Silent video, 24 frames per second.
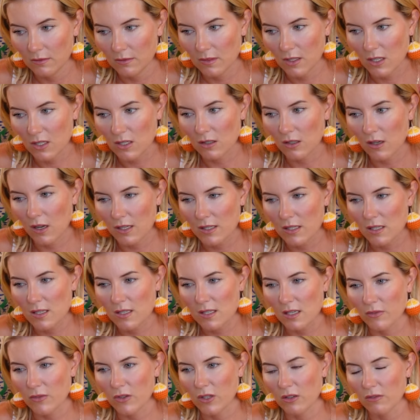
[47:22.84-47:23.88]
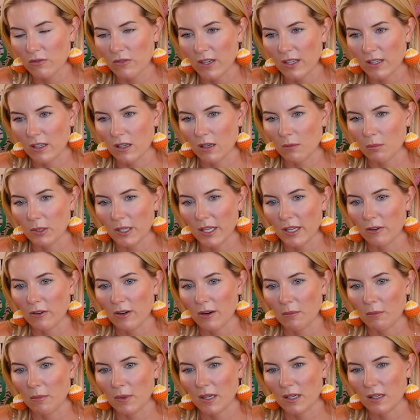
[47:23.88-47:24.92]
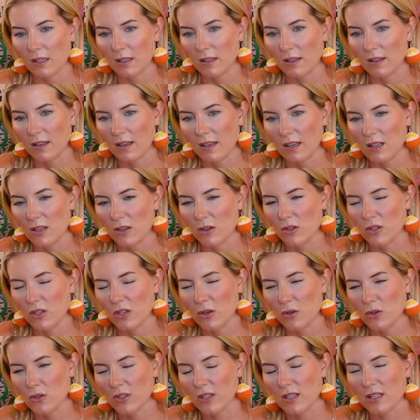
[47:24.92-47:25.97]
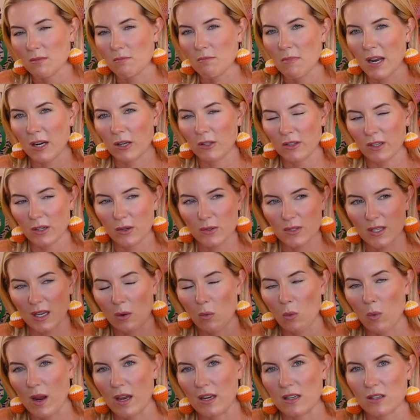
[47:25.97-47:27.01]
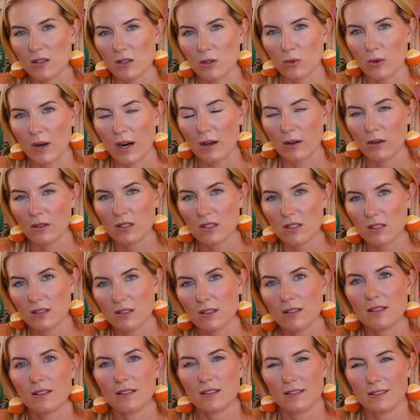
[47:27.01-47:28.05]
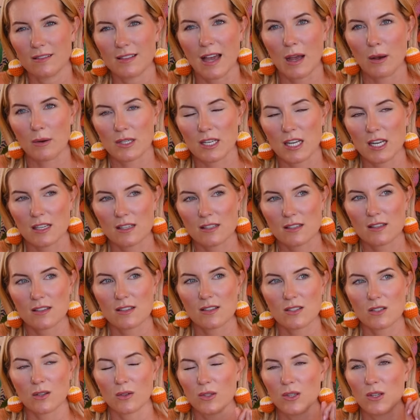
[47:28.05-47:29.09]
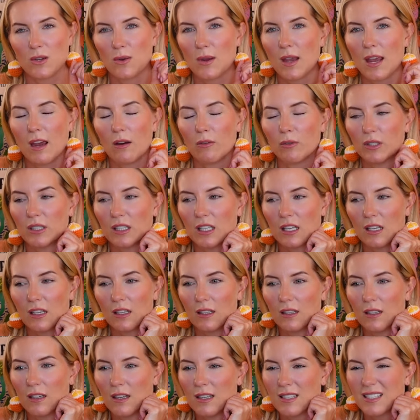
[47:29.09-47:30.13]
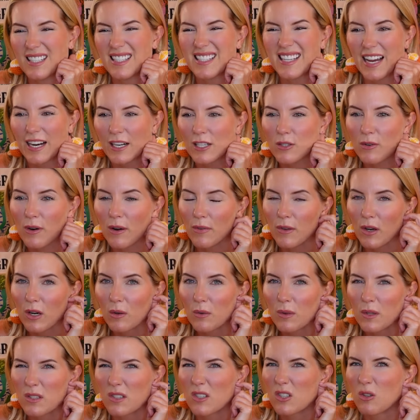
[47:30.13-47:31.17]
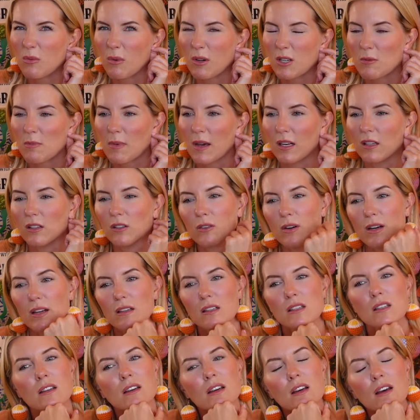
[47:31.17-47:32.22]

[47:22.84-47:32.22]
there's lots of stuff you can find on the playground, but usually it's metal that goes like way into the ground nowadays. So you can't really detect around there, and there's too much metal around.